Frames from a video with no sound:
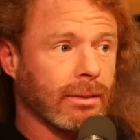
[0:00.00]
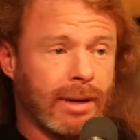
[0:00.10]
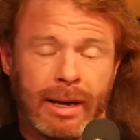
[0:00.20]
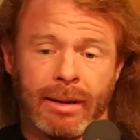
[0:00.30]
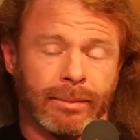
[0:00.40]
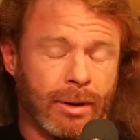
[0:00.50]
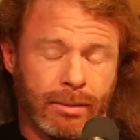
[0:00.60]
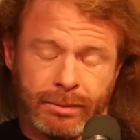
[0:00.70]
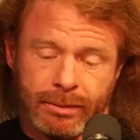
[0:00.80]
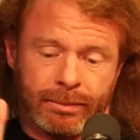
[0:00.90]

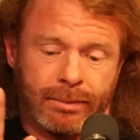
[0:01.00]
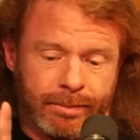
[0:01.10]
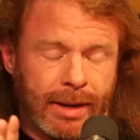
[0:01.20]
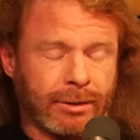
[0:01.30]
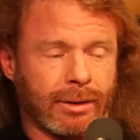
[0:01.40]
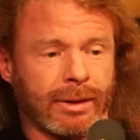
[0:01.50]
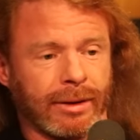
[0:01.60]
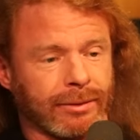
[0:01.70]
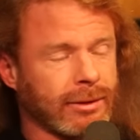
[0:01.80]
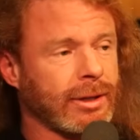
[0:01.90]
don't make sure he
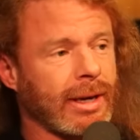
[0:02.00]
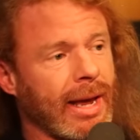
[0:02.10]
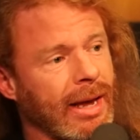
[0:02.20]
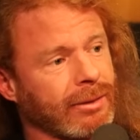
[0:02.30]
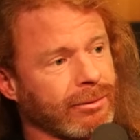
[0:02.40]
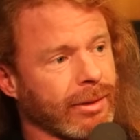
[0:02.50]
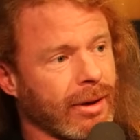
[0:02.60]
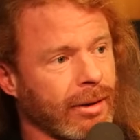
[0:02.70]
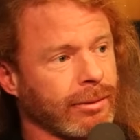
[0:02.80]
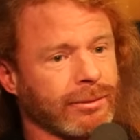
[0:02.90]
doesn't shake hands with
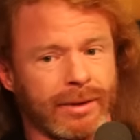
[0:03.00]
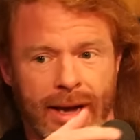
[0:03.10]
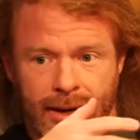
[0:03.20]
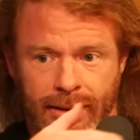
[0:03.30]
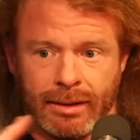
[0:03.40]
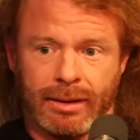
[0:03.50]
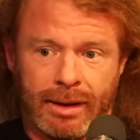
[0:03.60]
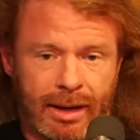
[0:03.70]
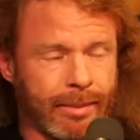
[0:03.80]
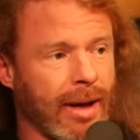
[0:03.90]
ghosts and
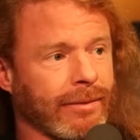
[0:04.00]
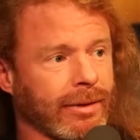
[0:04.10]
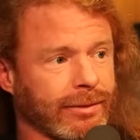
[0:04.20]
get him off the